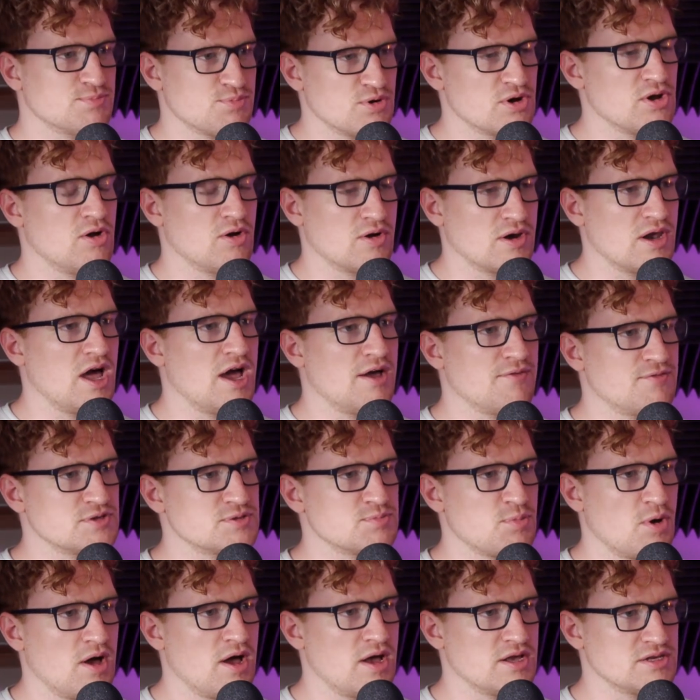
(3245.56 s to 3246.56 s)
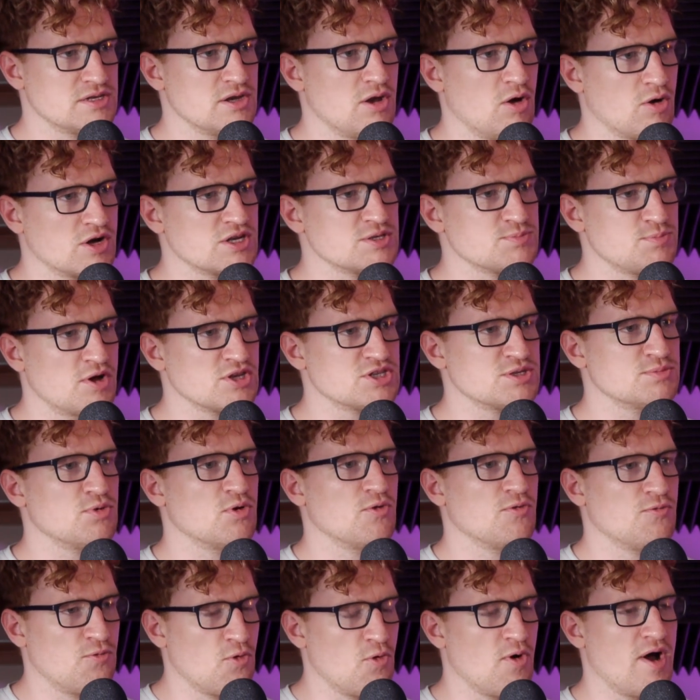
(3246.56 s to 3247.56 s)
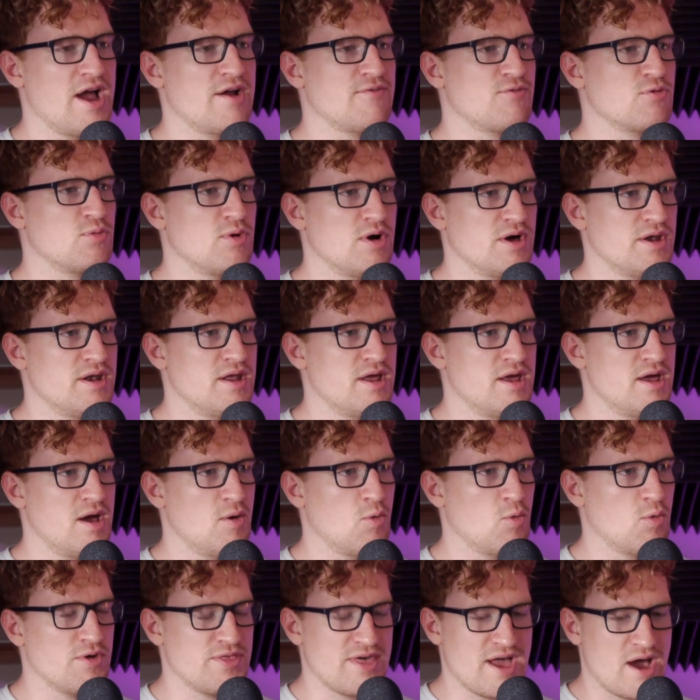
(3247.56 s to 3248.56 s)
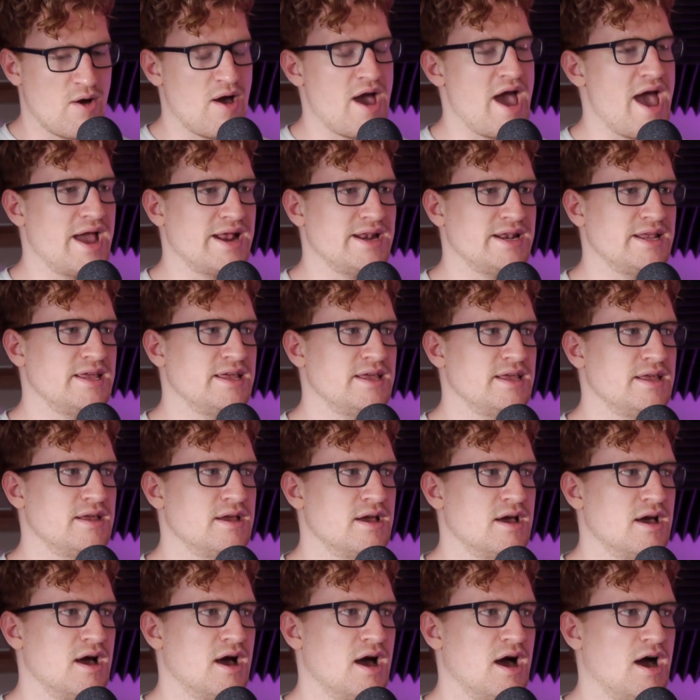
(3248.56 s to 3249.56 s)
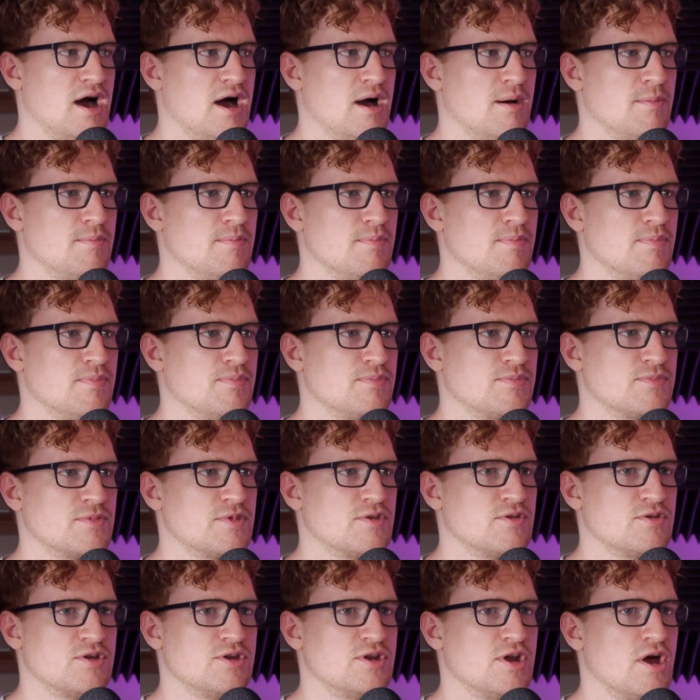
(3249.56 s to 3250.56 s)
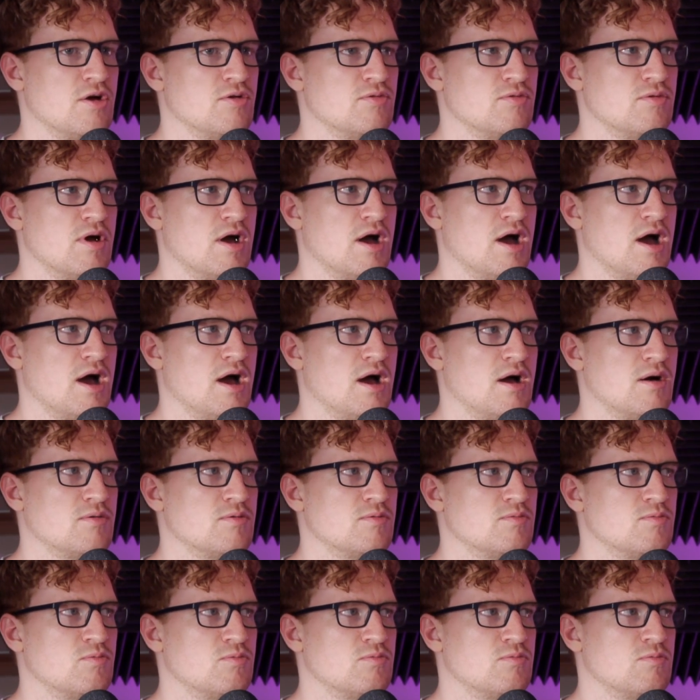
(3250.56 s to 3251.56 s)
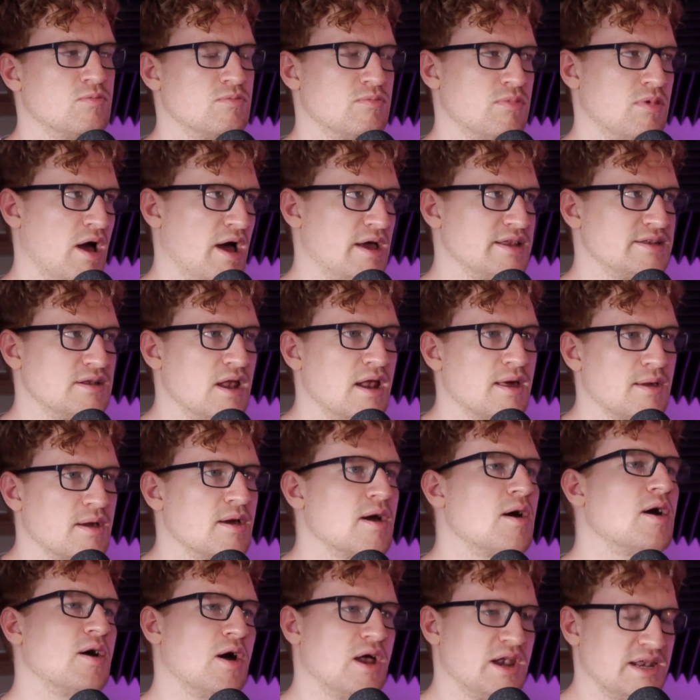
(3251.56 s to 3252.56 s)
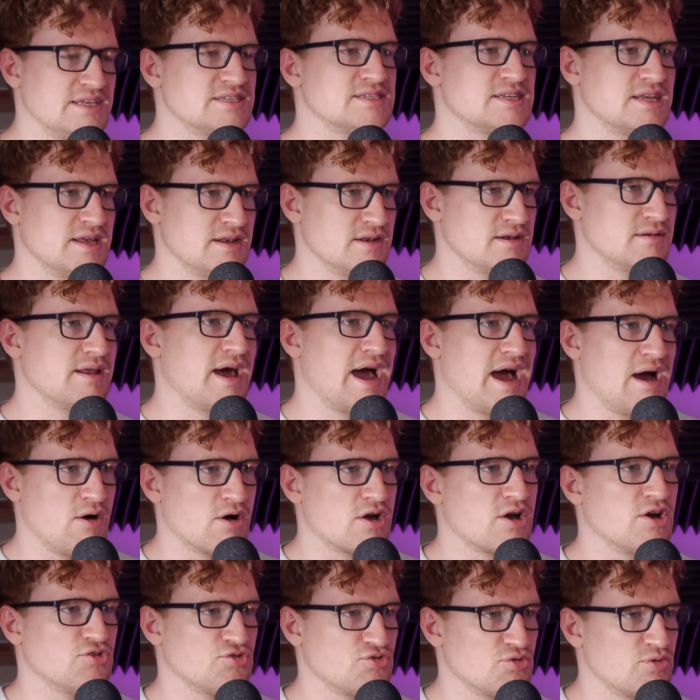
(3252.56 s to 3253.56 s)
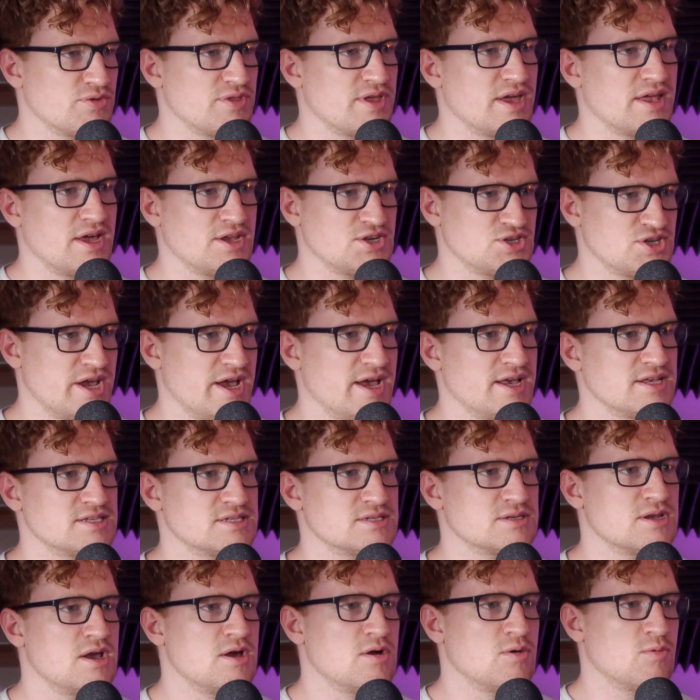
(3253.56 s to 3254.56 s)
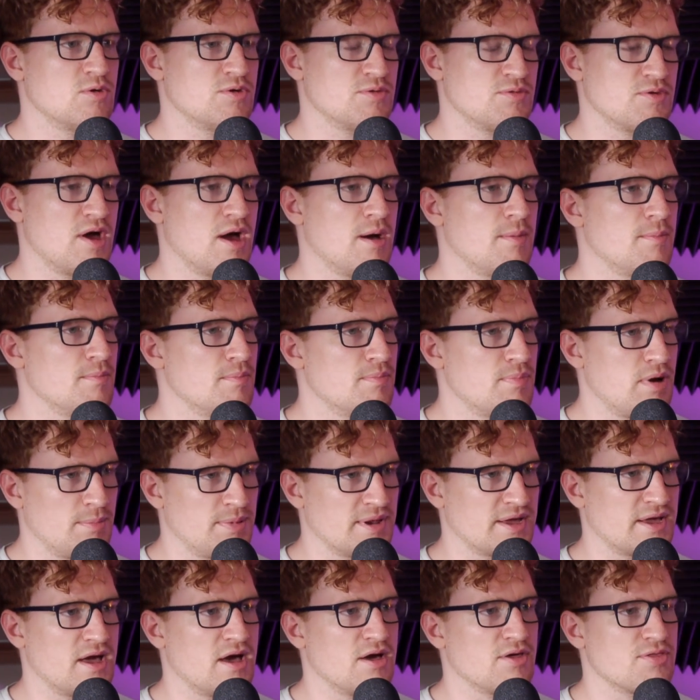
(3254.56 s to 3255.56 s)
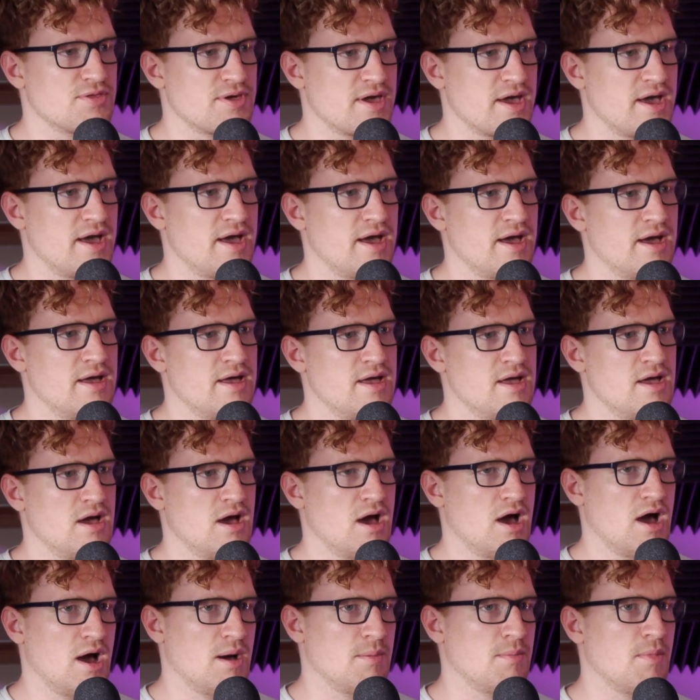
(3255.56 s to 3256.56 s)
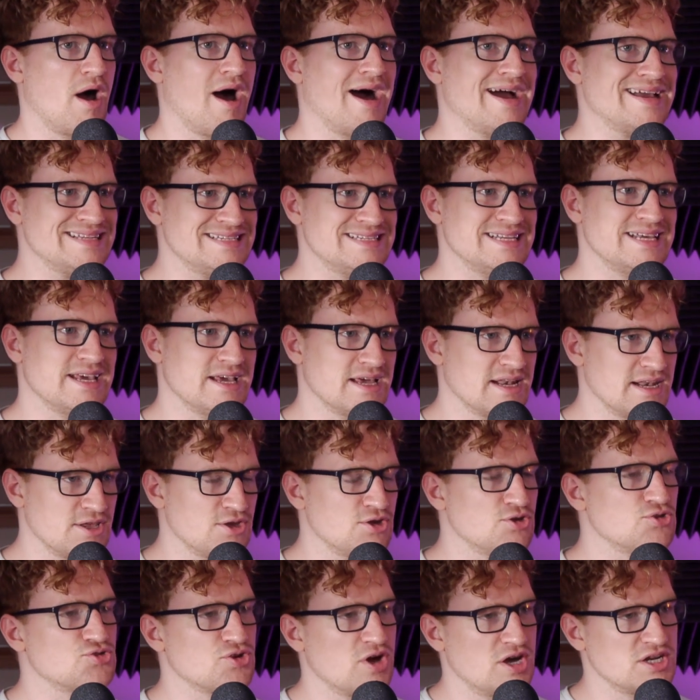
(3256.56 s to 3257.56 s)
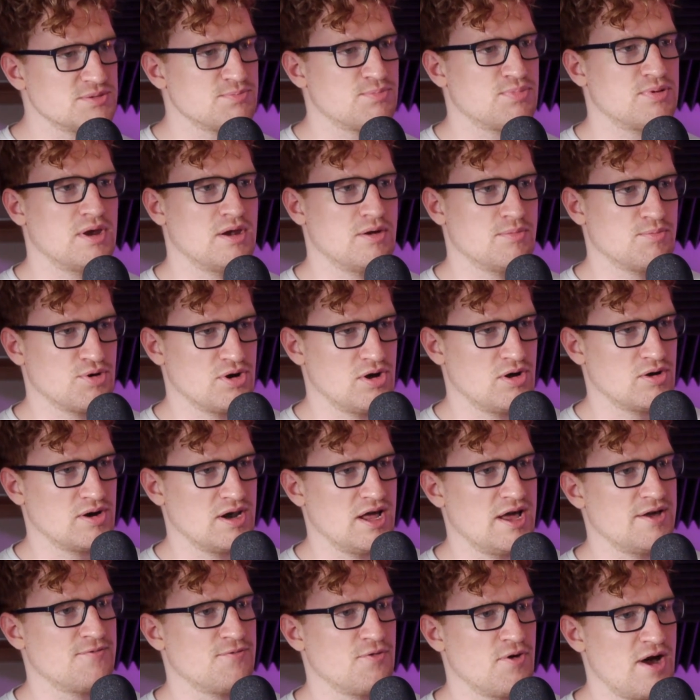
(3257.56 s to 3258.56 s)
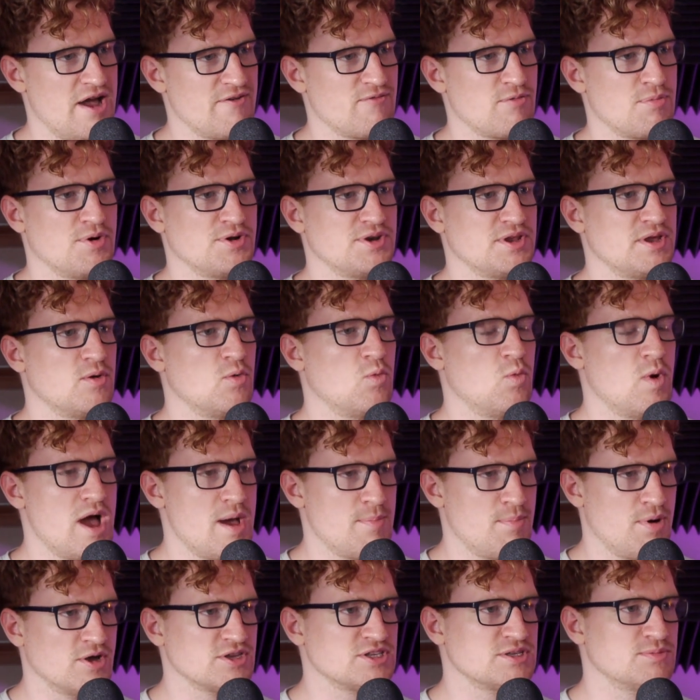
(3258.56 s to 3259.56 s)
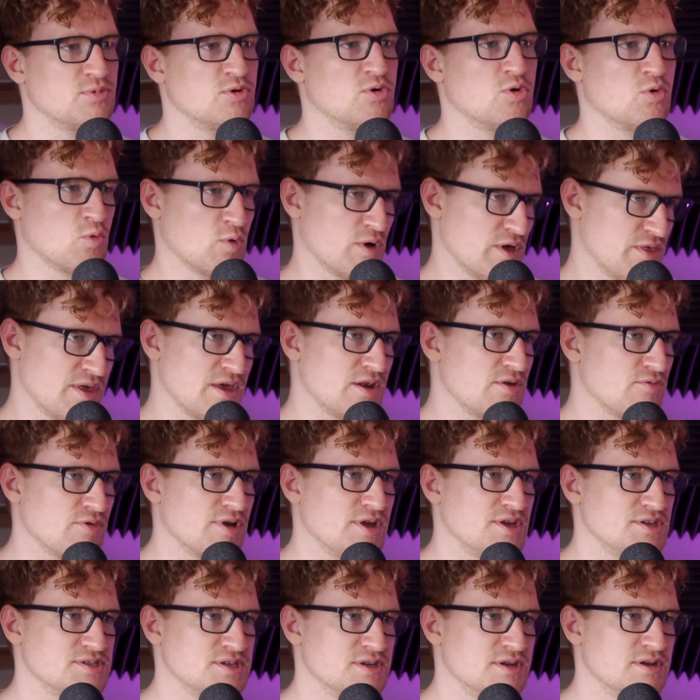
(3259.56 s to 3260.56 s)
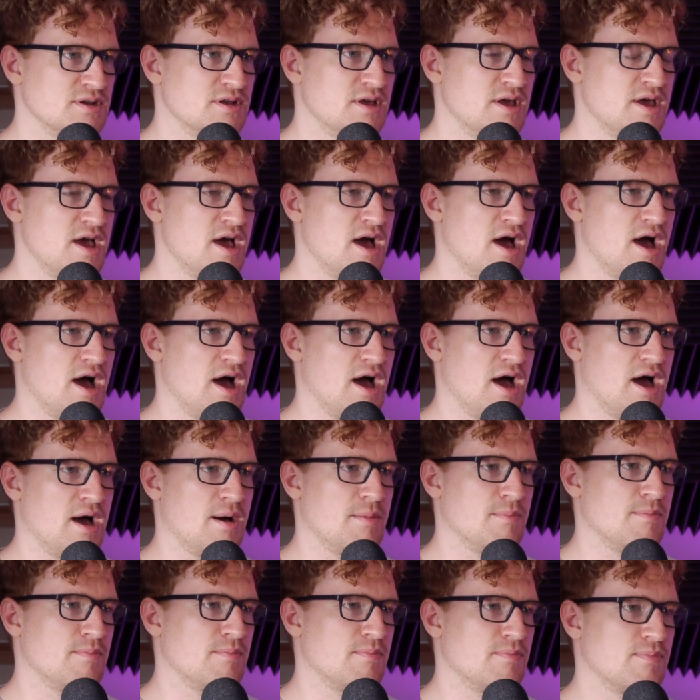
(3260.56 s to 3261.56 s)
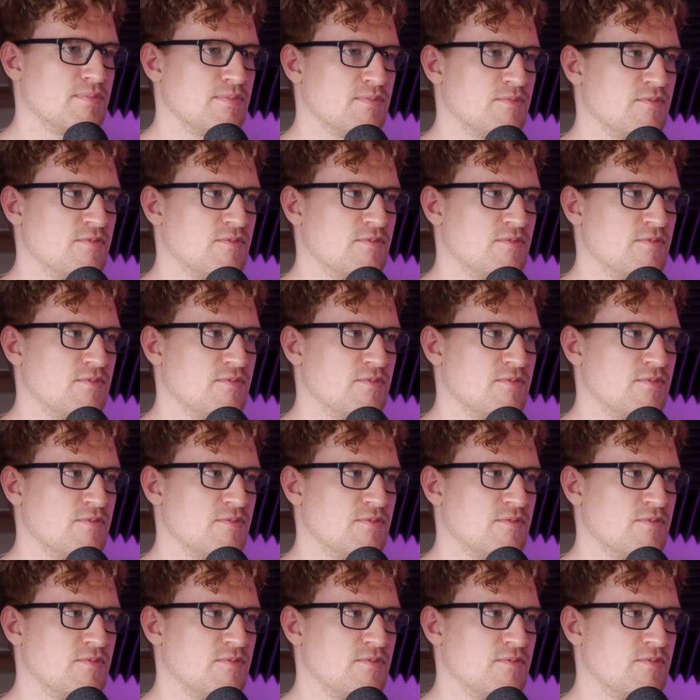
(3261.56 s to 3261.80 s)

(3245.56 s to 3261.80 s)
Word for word: prolong life as as long as possible for everyone without any, um, you know, uh, I, I, at least in our country with the NHS, with um, public health care, um, ideally, you try to prolong life for everybody where possible, within reason, um,